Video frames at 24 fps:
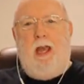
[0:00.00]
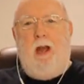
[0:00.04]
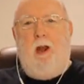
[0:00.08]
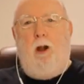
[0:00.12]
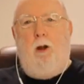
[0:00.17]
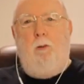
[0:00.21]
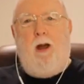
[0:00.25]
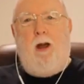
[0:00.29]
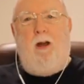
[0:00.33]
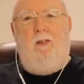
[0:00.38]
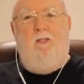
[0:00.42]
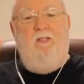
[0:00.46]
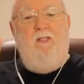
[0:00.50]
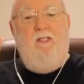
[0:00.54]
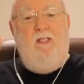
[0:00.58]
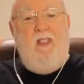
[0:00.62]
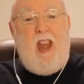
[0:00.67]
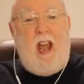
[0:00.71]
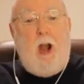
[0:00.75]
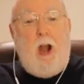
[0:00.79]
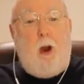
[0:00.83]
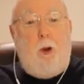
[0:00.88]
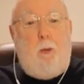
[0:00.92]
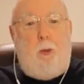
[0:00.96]
about
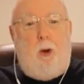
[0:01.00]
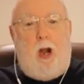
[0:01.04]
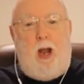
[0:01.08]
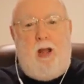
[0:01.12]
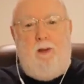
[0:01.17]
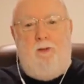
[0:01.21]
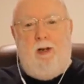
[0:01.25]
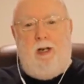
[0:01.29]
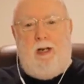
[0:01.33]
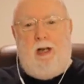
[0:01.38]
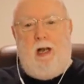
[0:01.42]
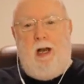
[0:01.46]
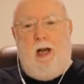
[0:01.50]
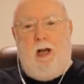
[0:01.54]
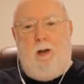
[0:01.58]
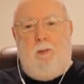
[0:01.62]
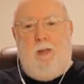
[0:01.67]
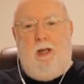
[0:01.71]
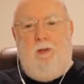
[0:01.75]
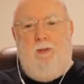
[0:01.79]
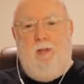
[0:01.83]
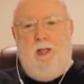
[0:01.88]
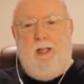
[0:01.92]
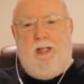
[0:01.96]
their private
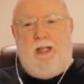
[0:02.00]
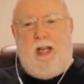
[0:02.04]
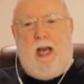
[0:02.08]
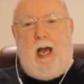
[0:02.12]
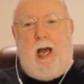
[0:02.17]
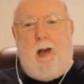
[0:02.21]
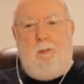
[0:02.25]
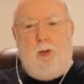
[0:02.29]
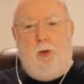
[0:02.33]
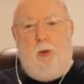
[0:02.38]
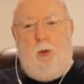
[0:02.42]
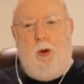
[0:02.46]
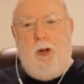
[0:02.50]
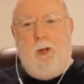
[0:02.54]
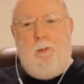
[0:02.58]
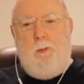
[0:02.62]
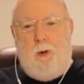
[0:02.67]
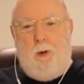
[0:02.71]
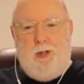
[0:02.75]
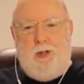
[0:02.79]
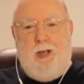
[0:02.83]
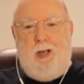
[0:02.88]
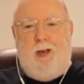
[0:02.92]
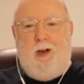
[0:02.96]
economy. The top twenty
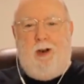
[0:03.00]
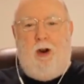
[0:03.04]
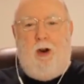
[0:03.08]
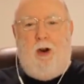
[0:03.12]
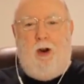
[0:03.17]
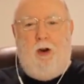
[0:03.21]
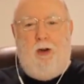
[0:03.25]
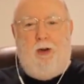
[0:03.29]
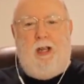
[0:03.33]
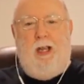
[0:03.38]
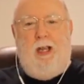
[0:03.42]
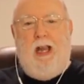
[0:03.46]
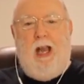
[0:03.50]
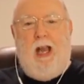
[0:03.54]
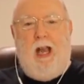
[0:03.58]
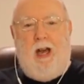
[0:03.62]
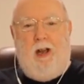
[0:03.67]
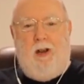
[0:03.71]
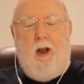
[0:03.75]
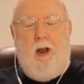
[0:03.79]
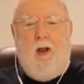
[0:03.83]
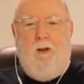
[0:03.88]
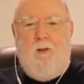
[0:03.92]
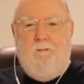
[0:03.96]
percent are looking
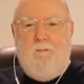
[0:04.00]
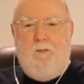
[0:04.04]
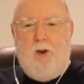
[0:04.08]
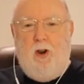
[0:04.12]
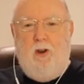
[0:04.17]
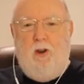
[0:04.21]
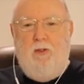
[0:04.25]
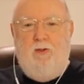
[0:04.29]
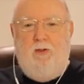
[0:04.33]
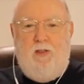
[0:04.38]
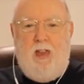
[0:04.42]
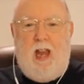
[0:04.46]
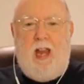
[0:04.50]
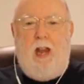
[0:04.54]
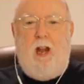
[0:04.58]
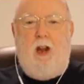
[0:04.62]
out for their